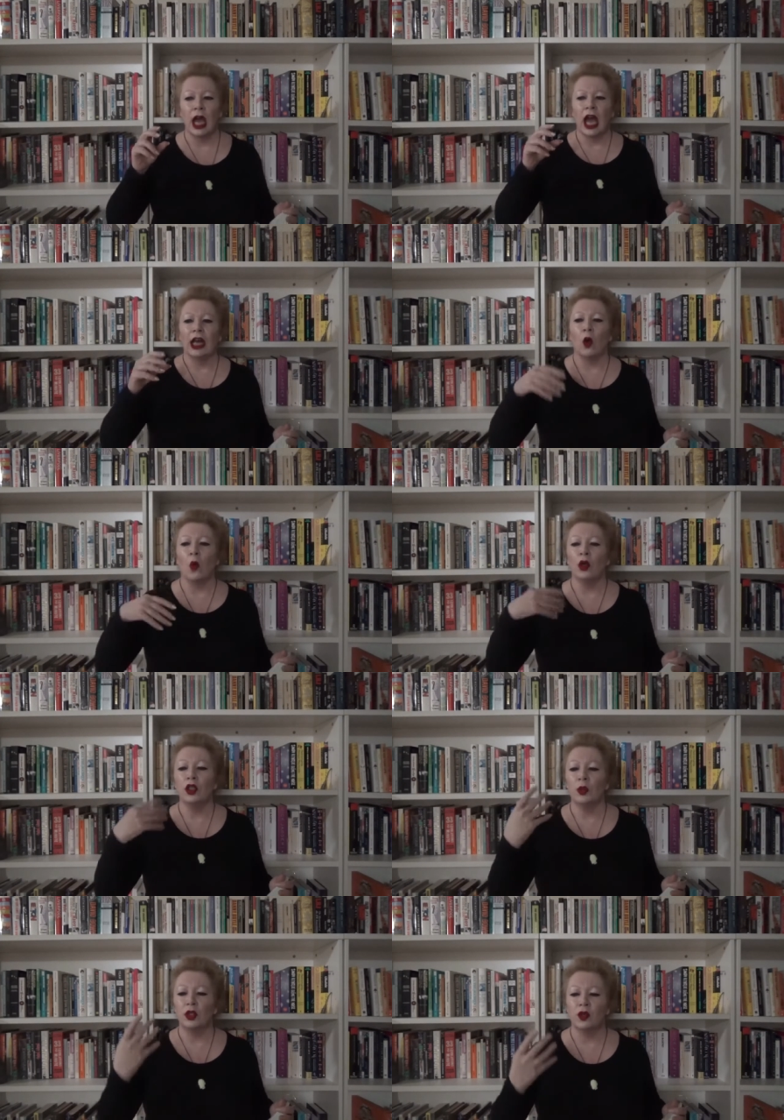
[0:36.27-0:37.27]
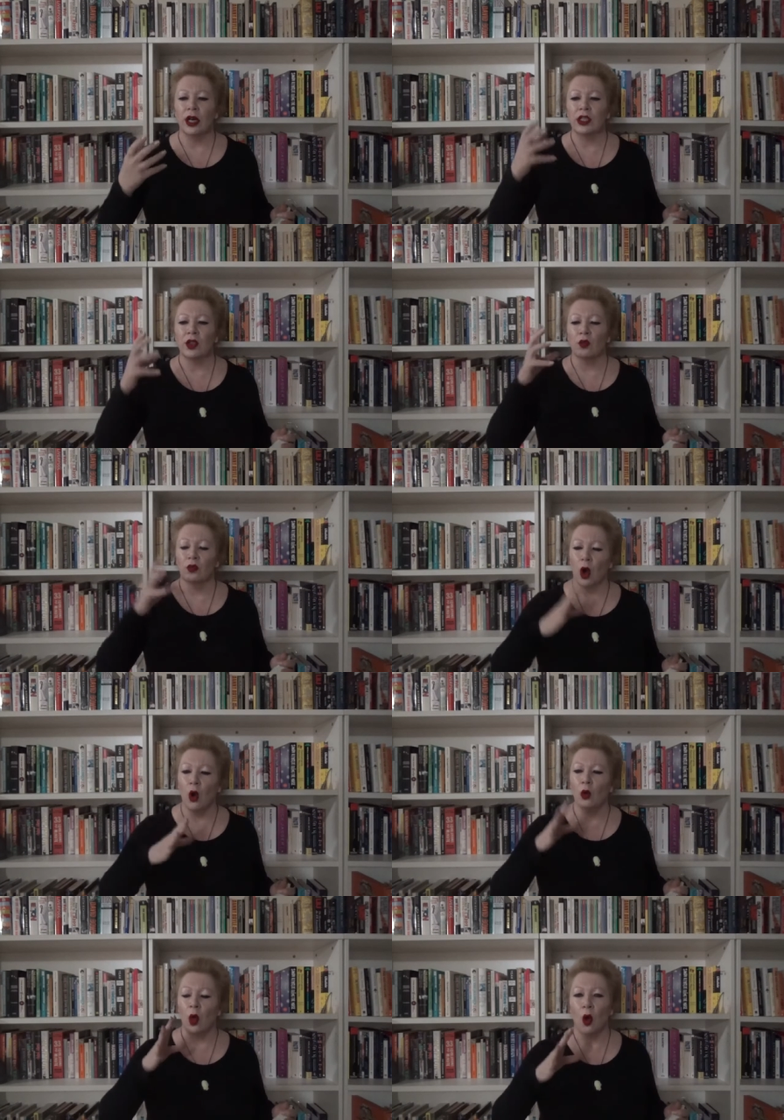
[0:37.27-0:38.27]
And I wanted to address the
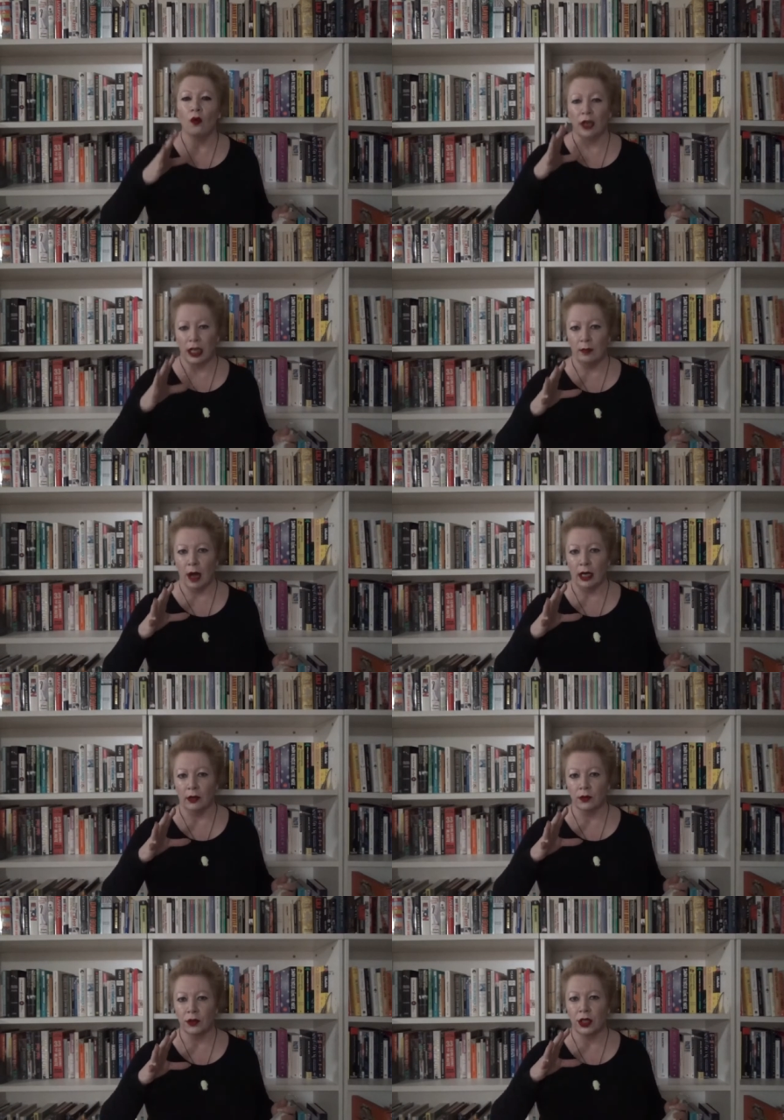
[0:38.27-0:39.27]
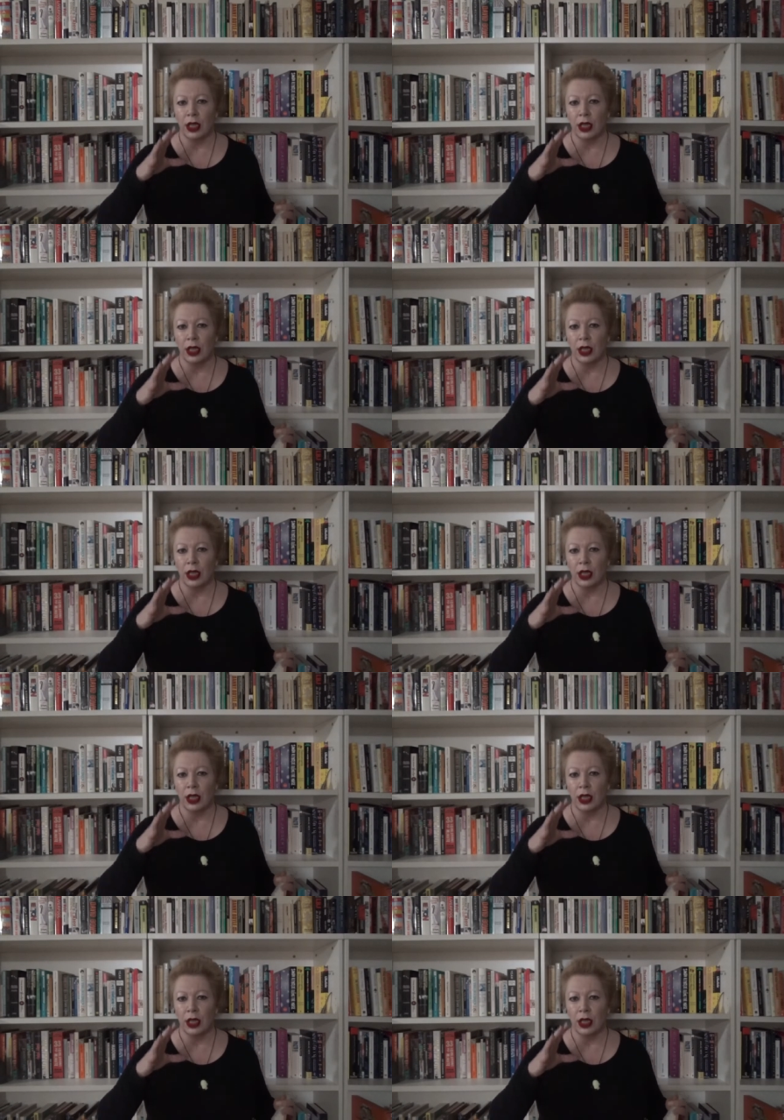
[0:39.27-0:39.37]
role of emails